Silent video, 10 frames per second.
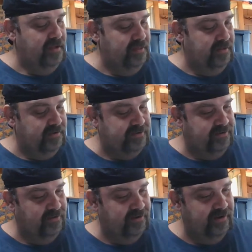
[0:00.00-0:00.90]
This
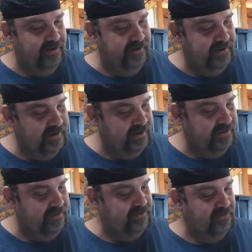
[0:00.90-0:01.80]
story, I got
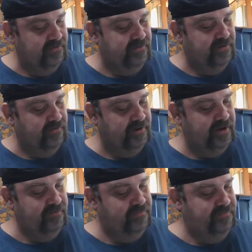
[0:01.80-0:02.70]
this one for the
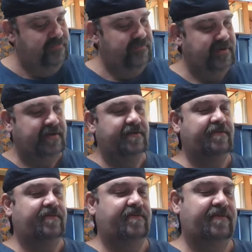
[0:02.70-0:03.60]
wife
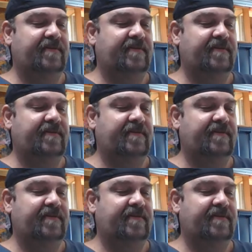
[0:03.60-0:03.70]
because